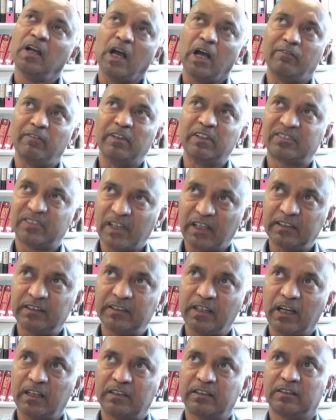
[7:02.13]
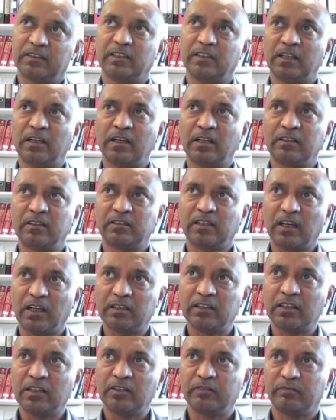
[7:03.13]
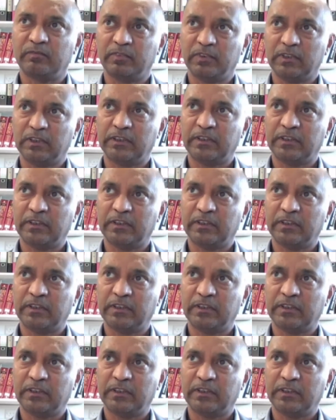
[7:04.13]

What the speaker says: Having said that, there are other